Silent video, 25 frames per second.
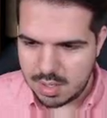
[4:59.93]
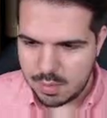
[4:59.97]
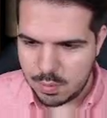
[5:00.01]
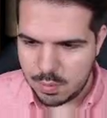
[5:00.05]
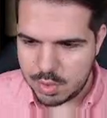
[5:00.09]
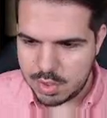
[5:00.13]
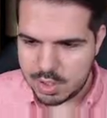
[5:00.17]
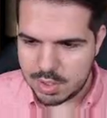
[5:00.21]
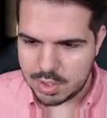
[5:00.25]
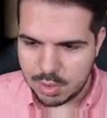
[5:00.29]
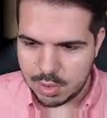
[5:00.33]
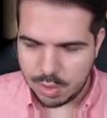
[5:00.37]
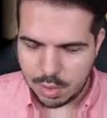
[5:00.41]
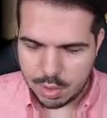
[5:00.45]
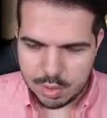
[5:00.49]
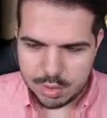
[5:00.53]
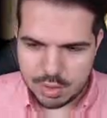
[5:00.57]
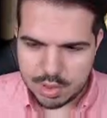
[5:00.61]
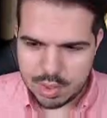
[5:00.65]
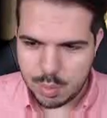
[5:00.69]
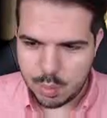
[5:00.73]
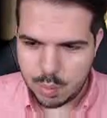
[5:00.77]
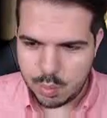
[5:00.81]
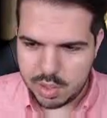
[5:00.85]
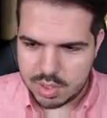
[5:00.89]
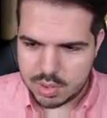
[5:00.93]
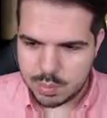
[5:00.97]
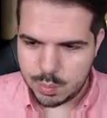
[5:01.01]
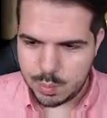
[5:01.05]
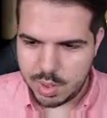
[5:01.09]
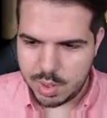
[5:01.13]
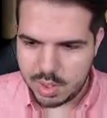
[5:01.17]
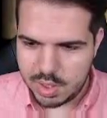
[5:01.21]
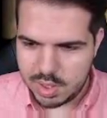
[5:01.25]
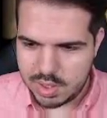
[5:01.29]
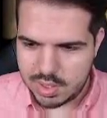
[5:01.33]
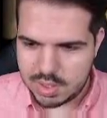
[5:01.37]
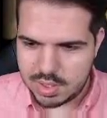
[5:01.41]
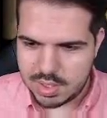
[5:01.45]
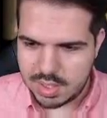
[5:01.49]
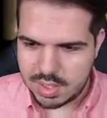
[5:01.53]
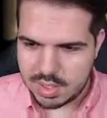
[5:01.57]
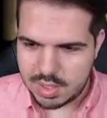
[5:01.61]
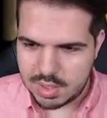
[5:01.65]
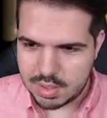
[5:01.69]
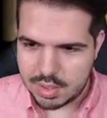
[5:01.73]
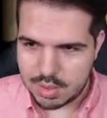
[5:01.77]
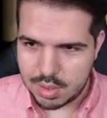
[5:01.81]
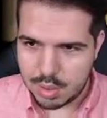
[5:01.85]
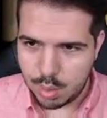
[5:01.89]
which is also a reason why this deck
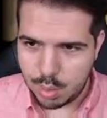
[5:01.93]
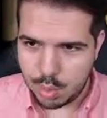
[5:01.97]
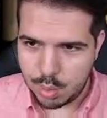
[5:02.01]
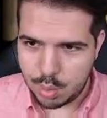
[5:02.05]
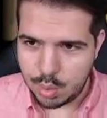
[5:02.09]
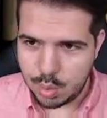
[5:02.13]
is so